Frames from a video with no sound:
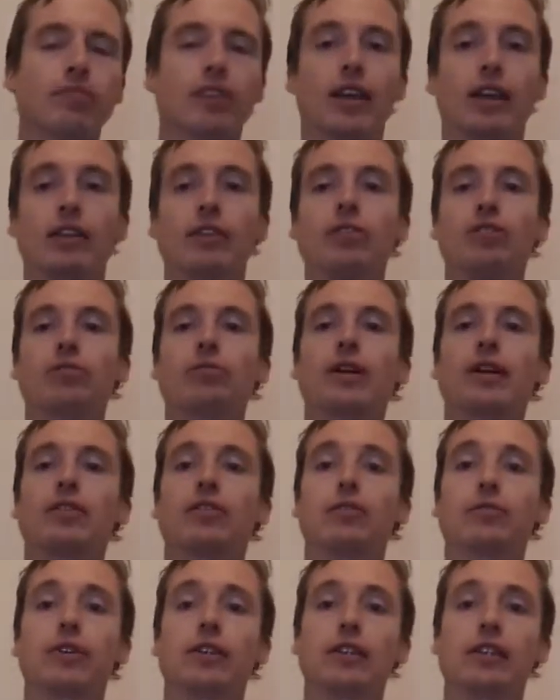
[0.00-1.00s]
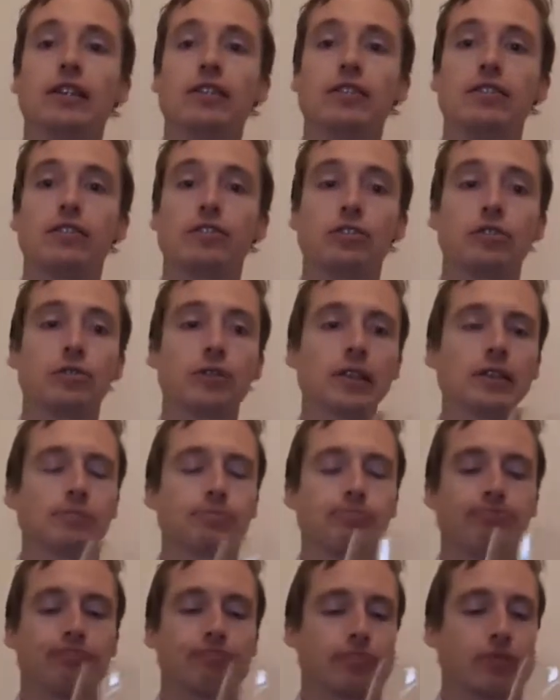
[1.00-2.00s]
Now, this Shiraz is very easy to drink.
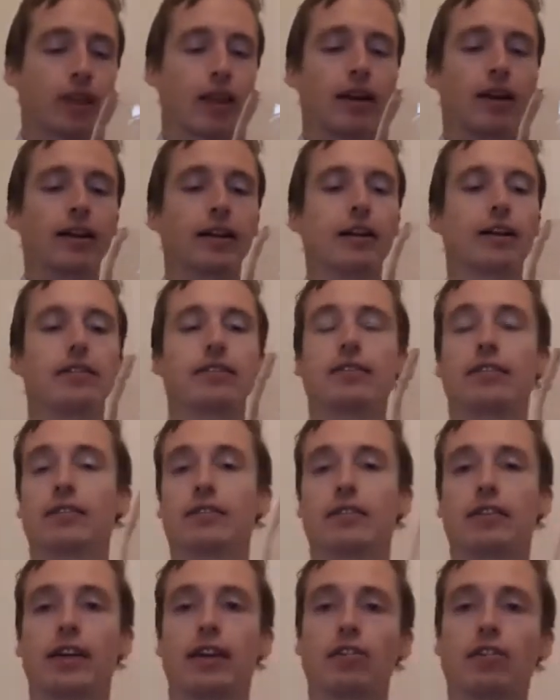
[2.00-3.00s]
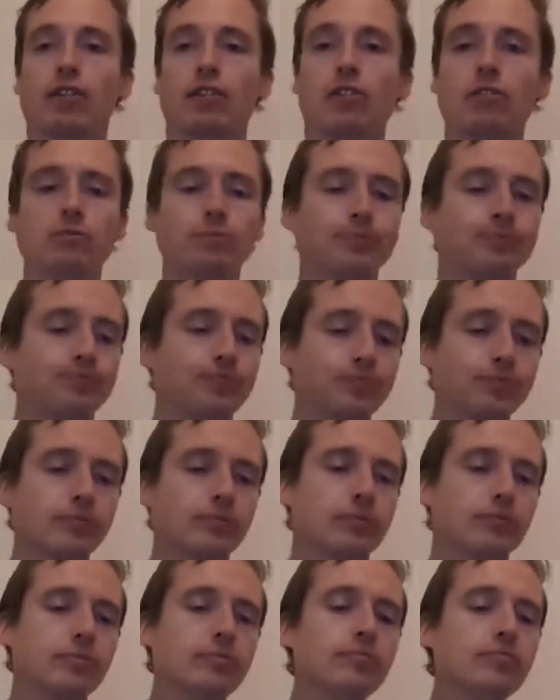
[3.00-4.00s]
I can't taste the alcohol.
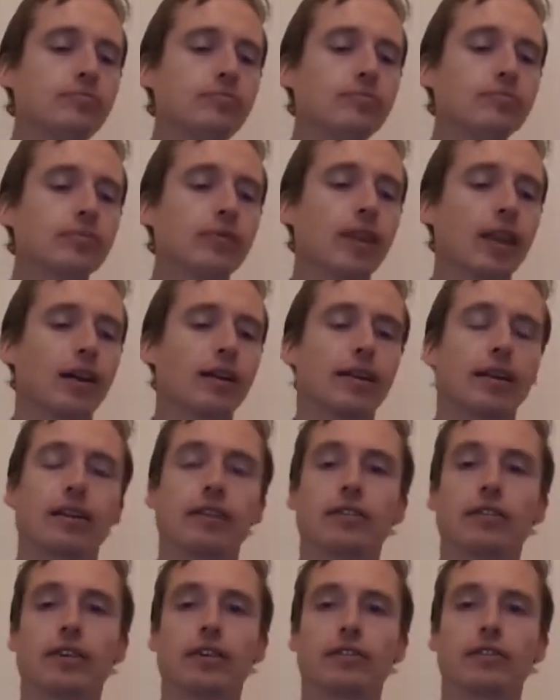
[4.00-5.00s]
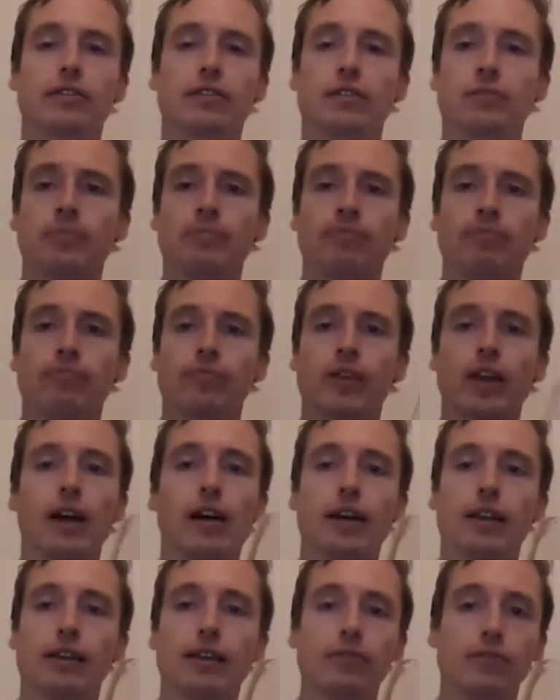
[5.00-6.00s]
I can't taste a
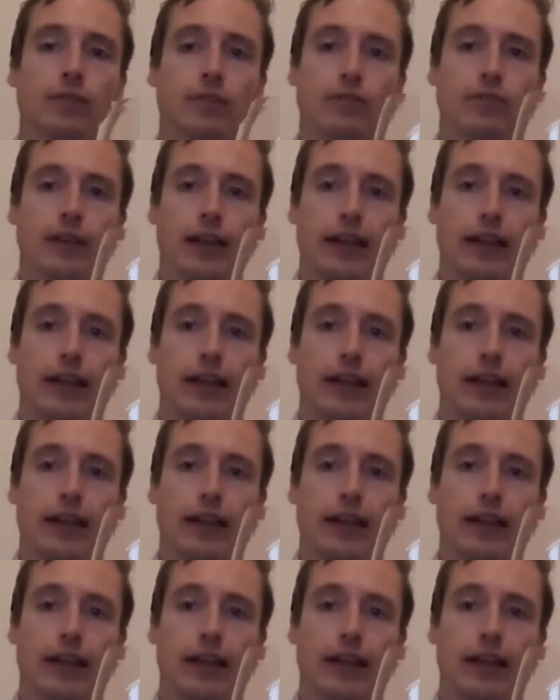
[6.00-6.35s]
high level of